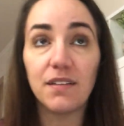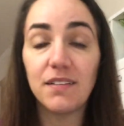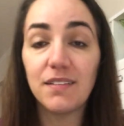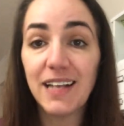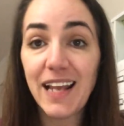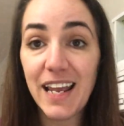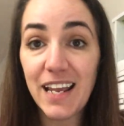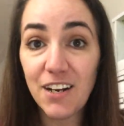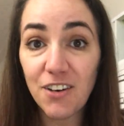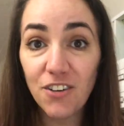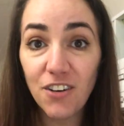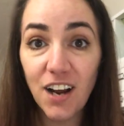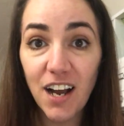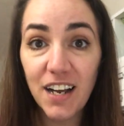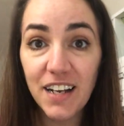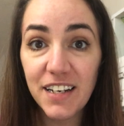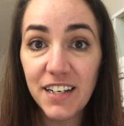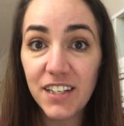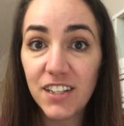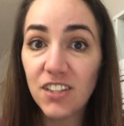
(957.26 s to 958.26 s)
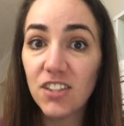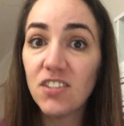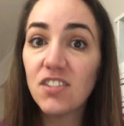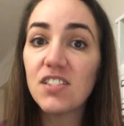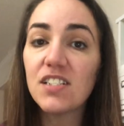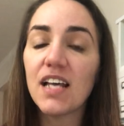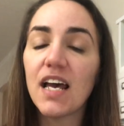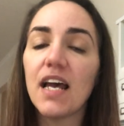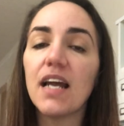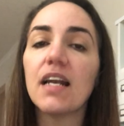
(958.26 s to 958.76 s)
8 or 9
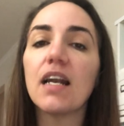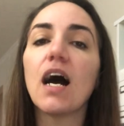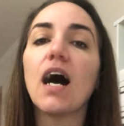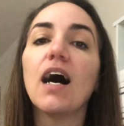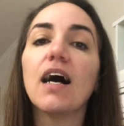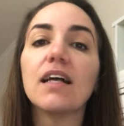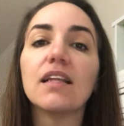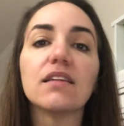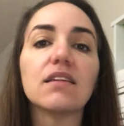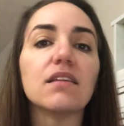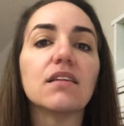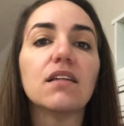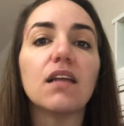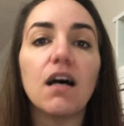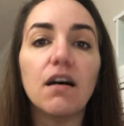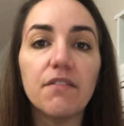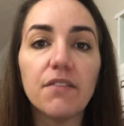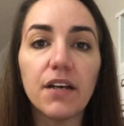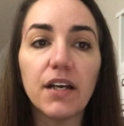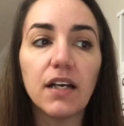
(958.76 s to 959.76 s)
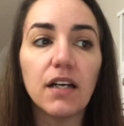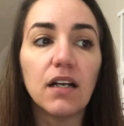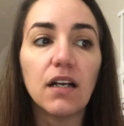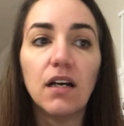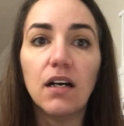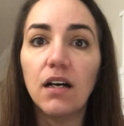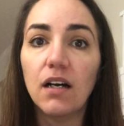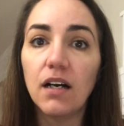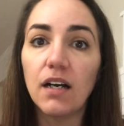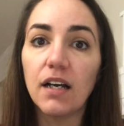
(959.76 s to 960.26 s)
years, and I love it.
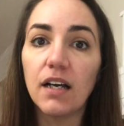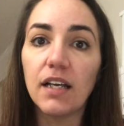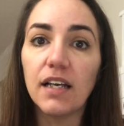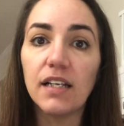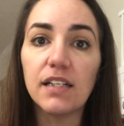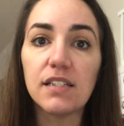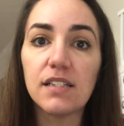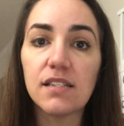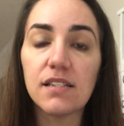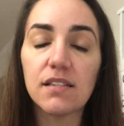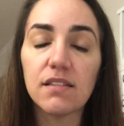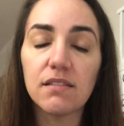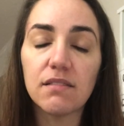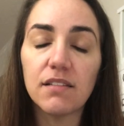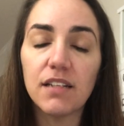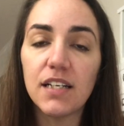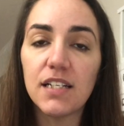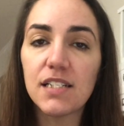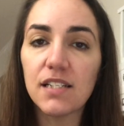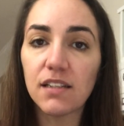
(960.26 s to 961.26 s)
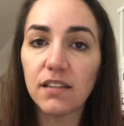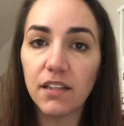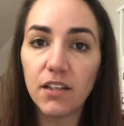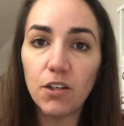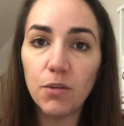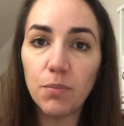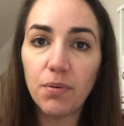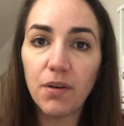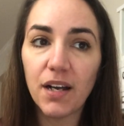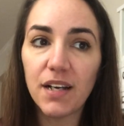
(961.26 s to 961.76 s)
It's a
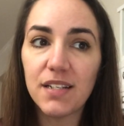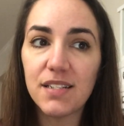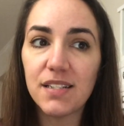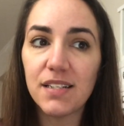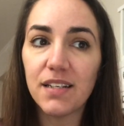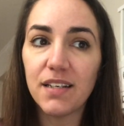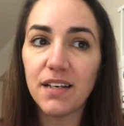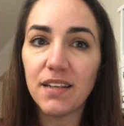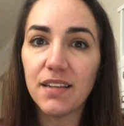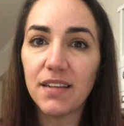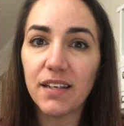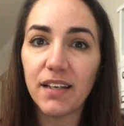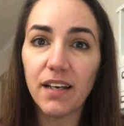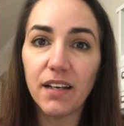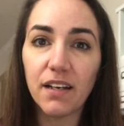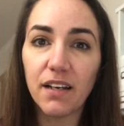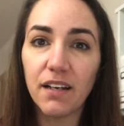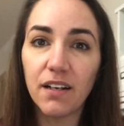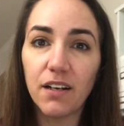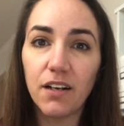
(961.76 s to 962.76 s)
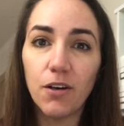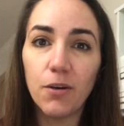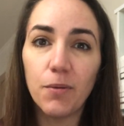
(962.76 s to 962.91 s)
little pricey. I think it can go